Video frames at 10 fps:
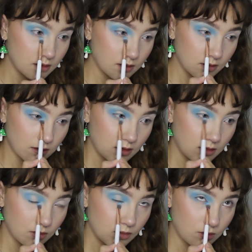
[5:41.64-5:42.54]
this
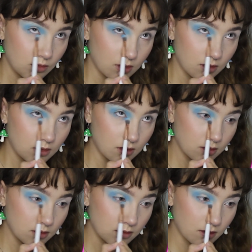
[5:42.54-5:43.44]
inner corner,
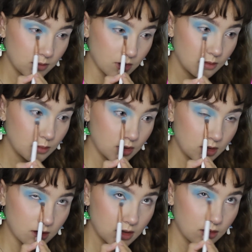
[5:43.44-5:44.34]
because I'm gonna bring
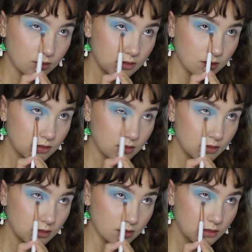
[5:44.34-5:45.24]
it down.
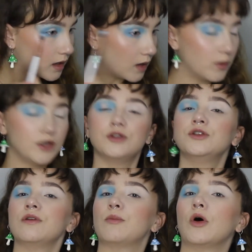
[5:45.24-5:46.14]
And when you do
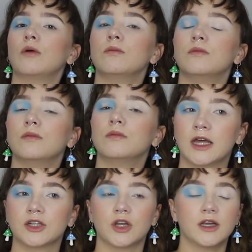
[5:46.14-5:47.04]
the bottom
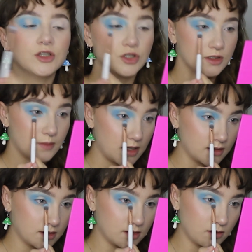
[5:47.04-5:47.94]
lash line, it just
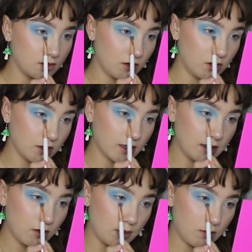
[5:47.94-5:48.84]
makes the look a
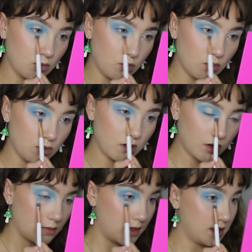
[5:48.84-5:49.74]
little bit more
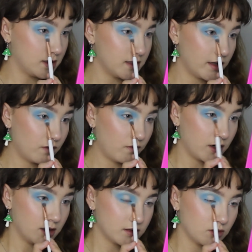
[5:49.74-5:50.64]
cohesive,
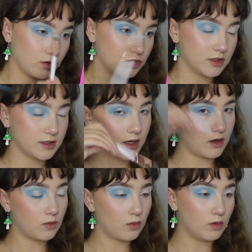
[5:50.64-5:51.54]
and it's not just
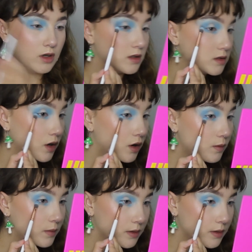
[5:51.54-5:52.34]
like all at the top.